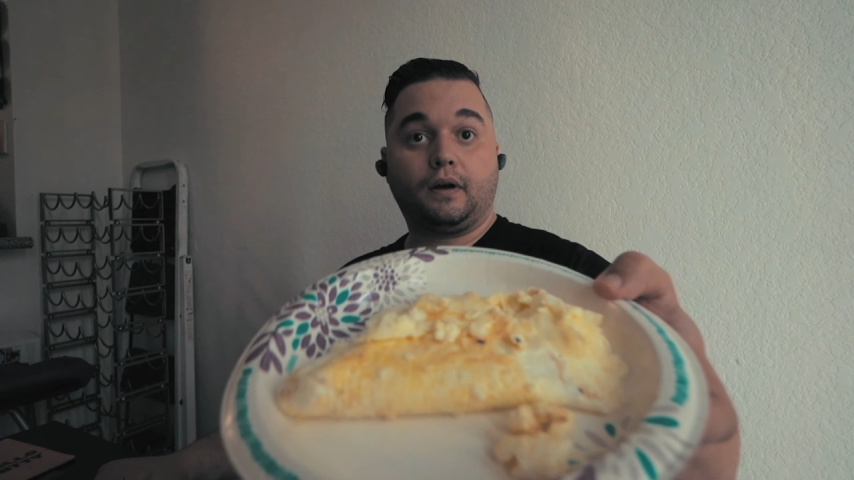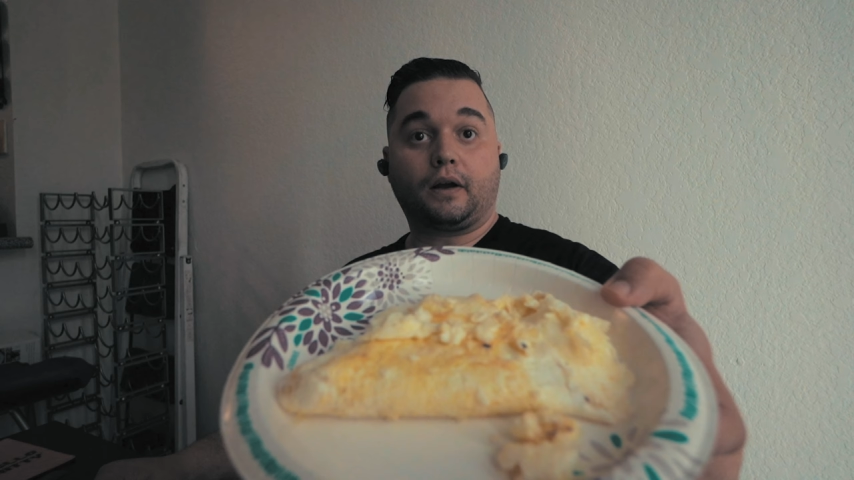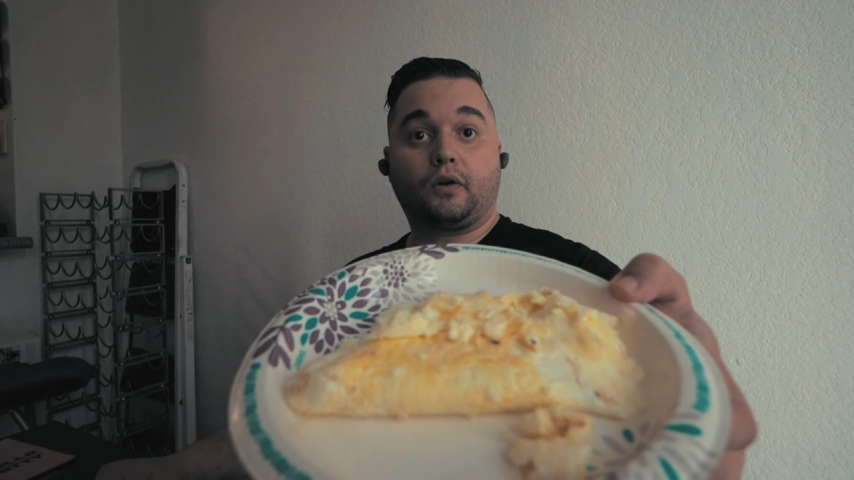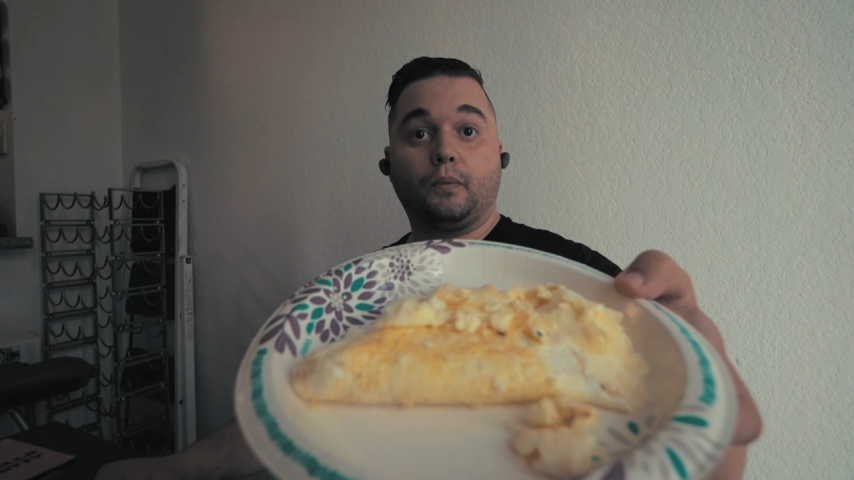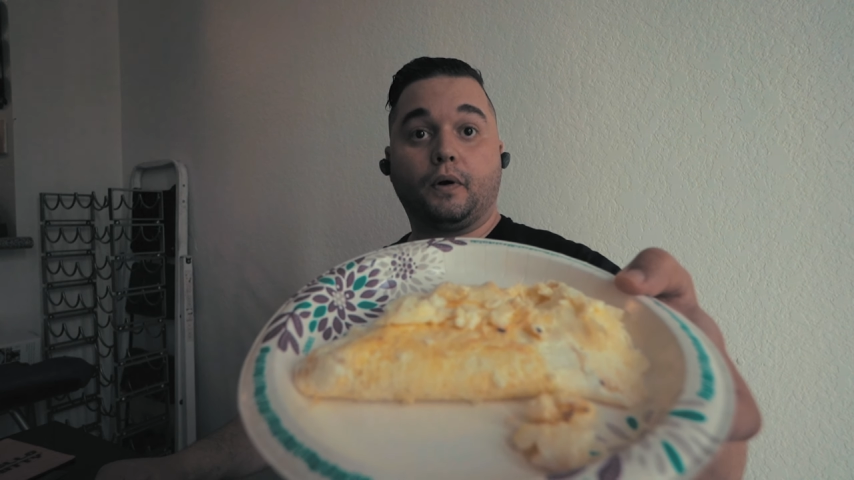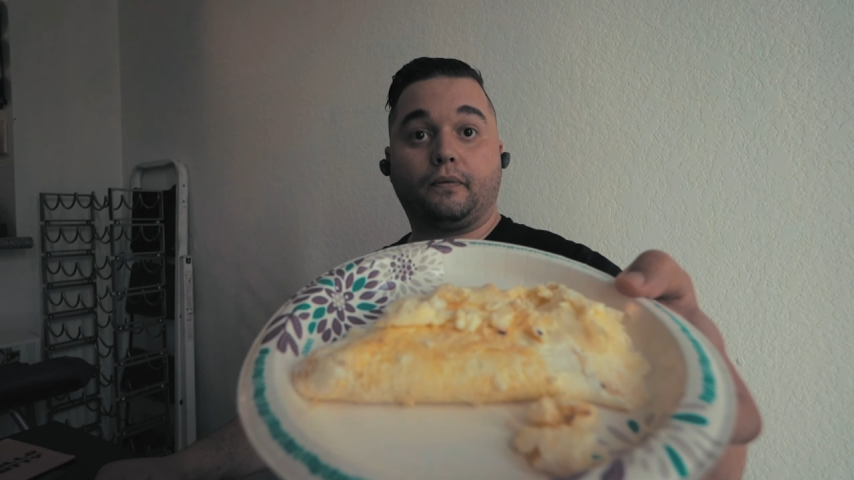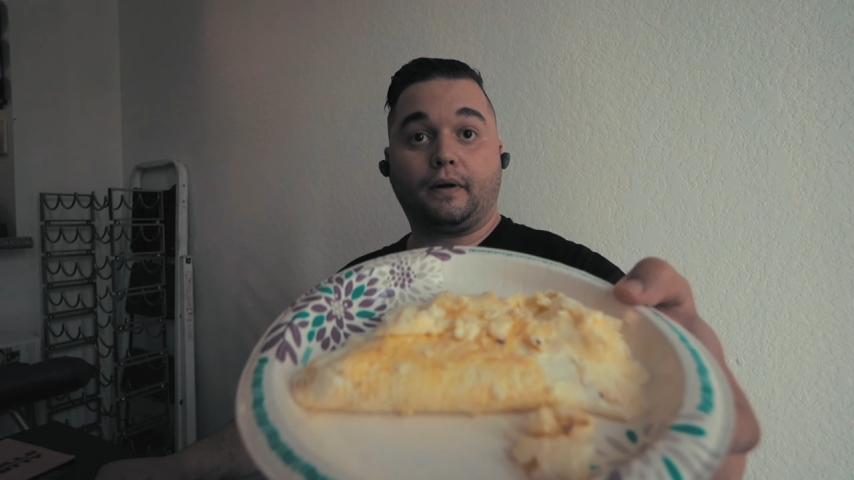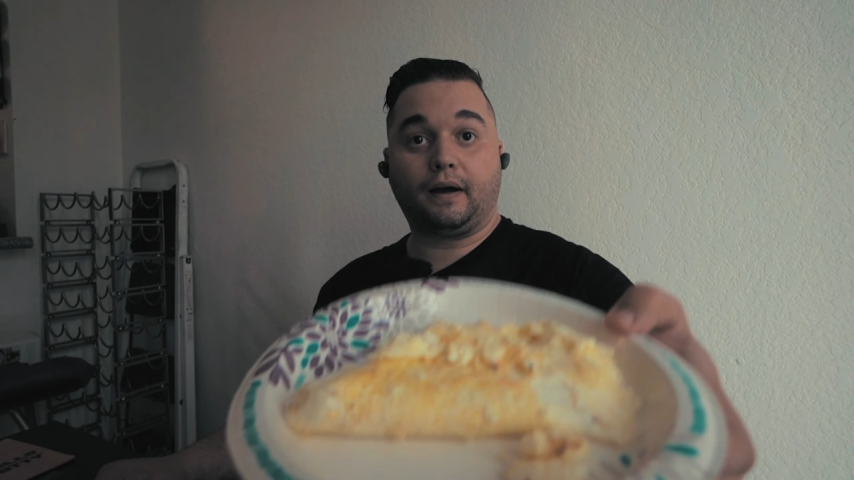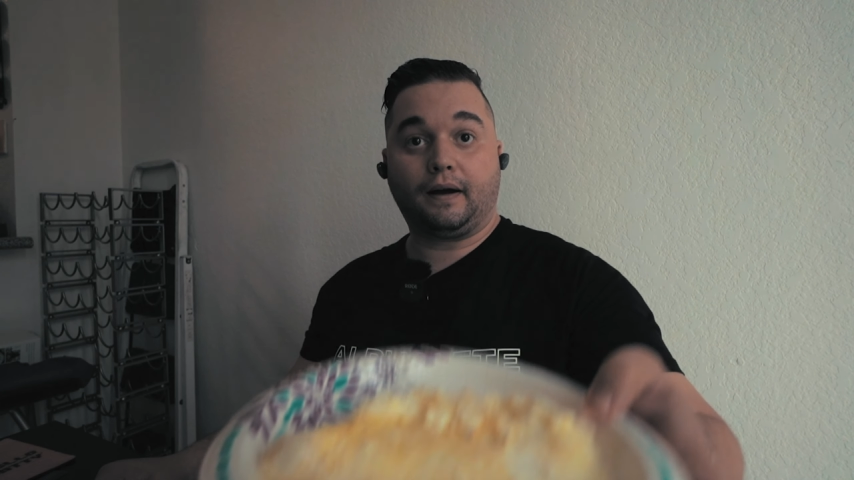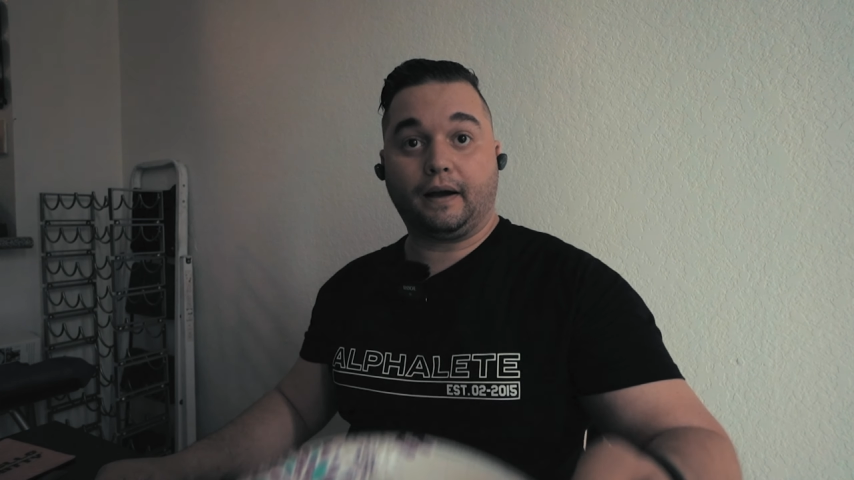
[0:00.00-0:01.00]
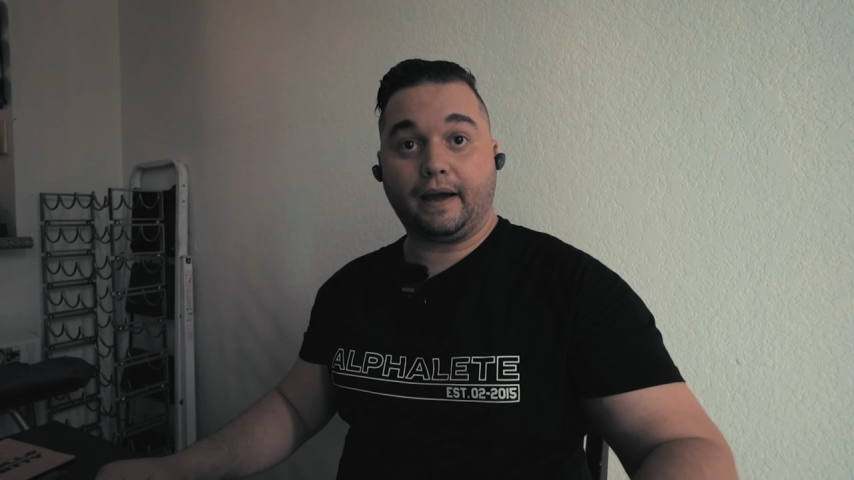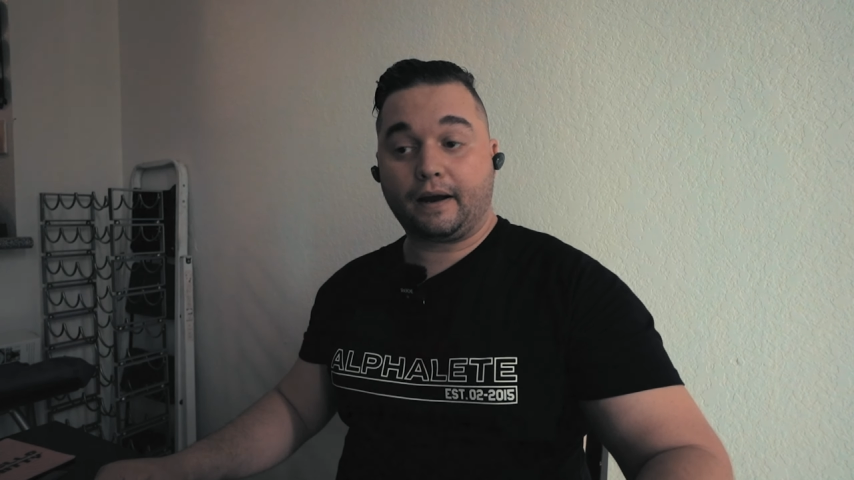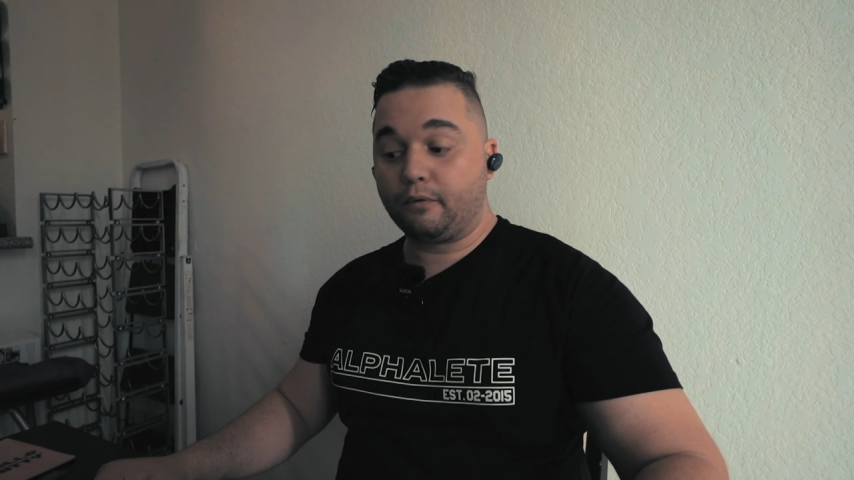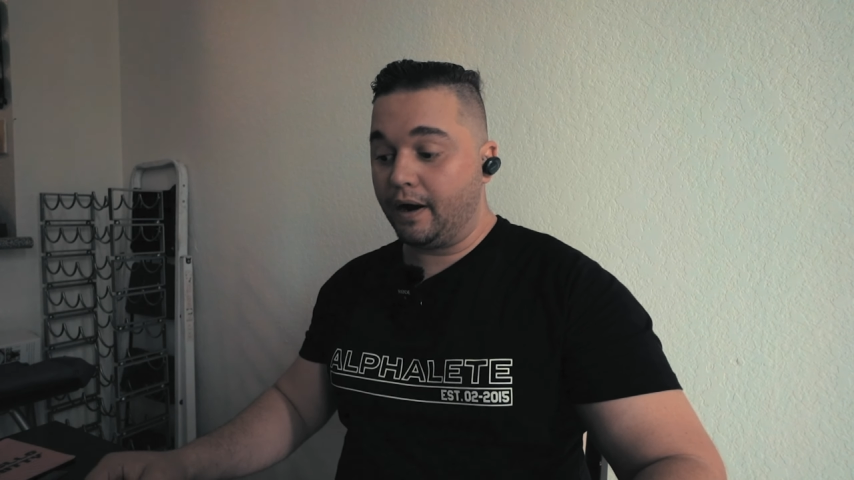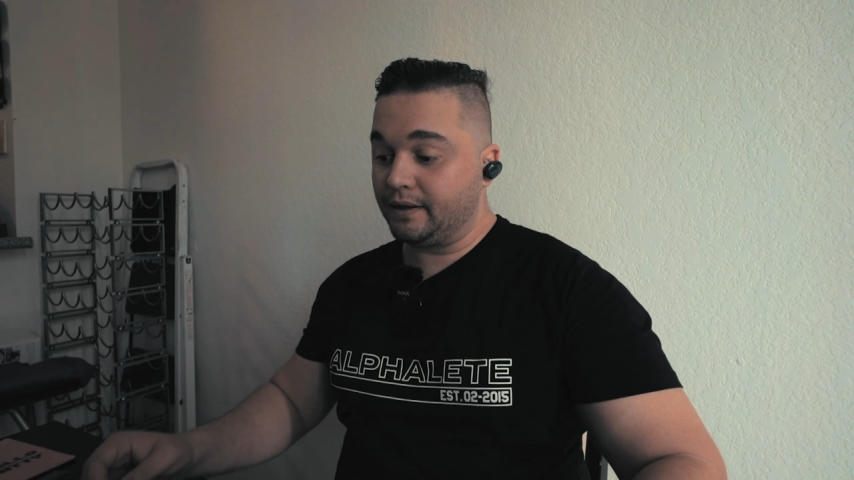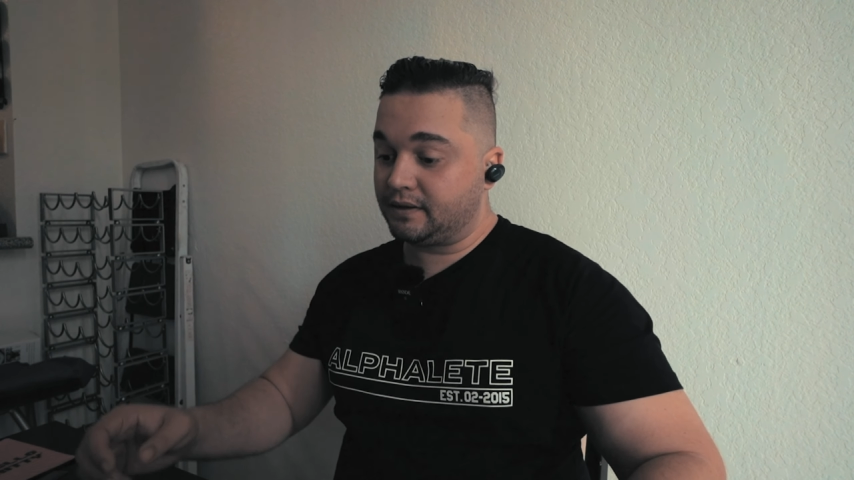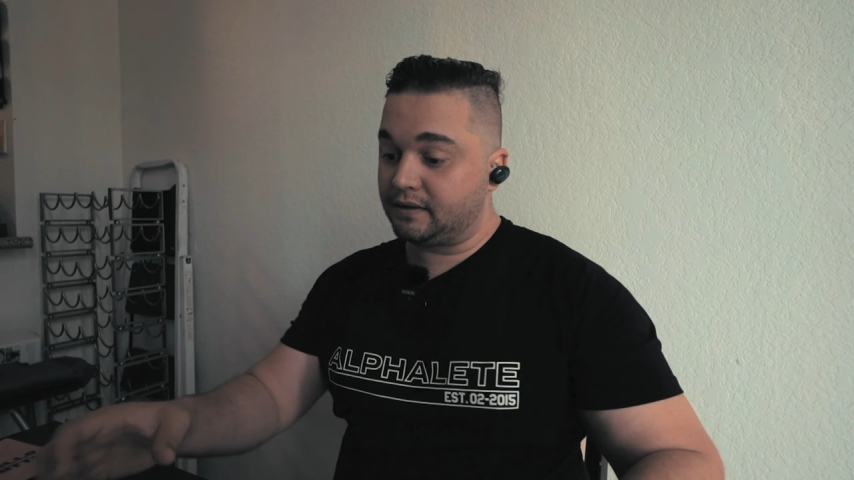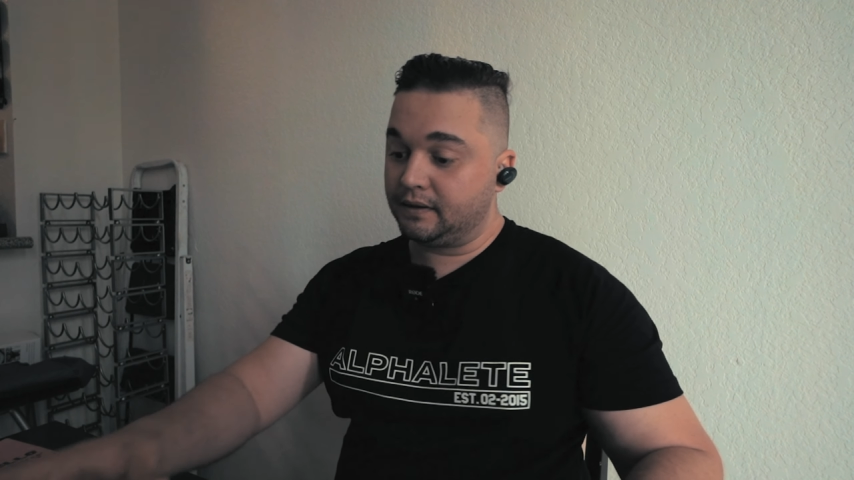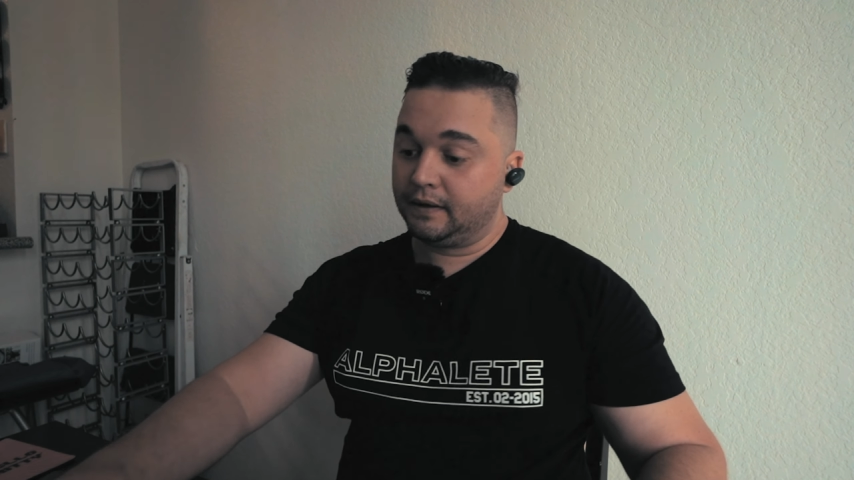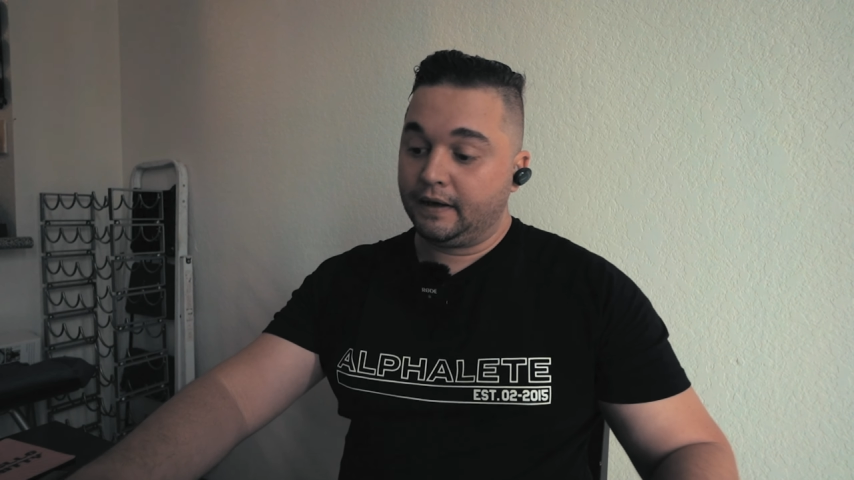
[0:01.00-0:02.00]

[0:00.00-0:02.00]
a cup of uh, egg whites,